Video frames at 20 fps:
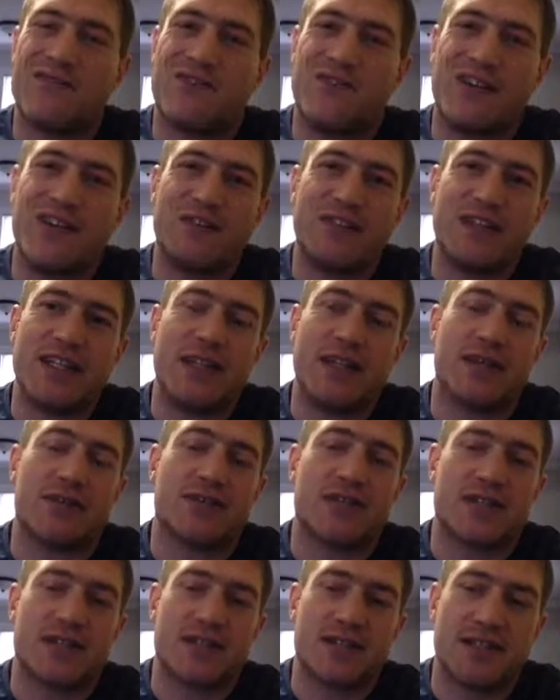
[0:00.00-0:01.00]
50 years,
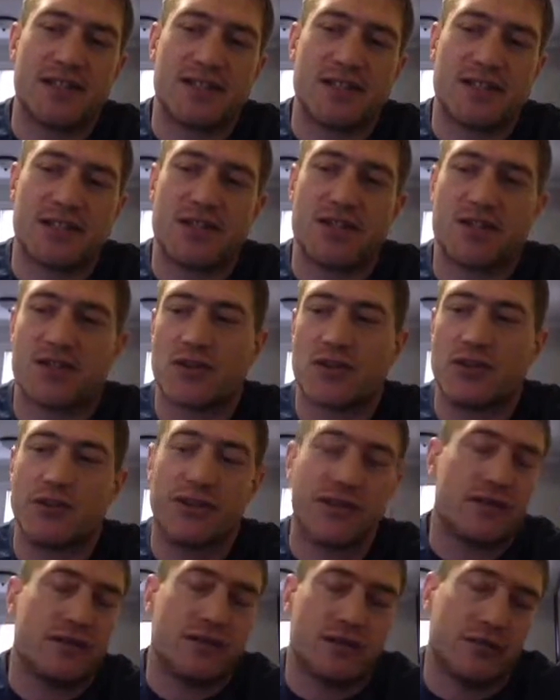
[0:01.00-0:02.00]
66 years old,
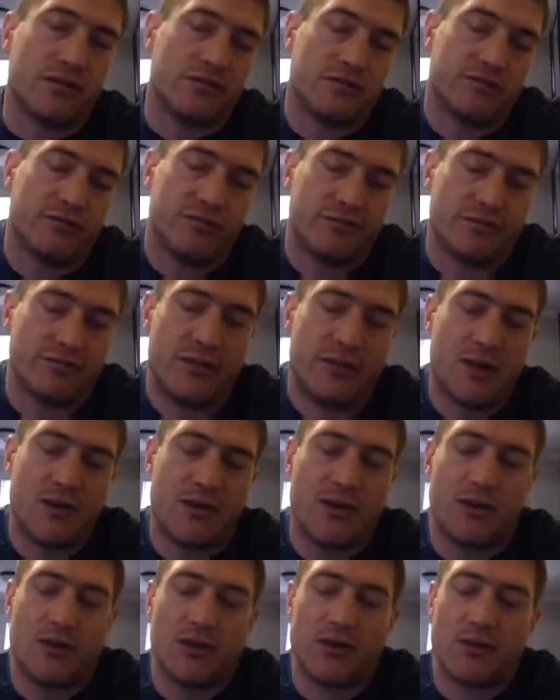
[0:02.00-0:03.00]
and maybe a
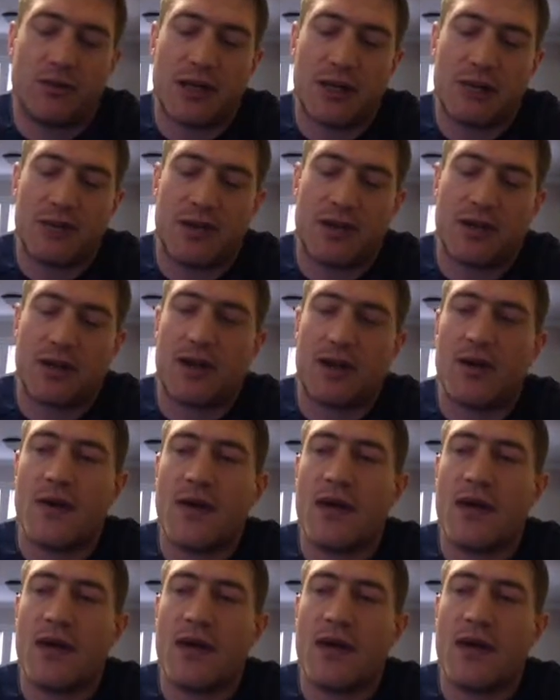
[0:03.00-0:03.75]
little older, maybe a little younger.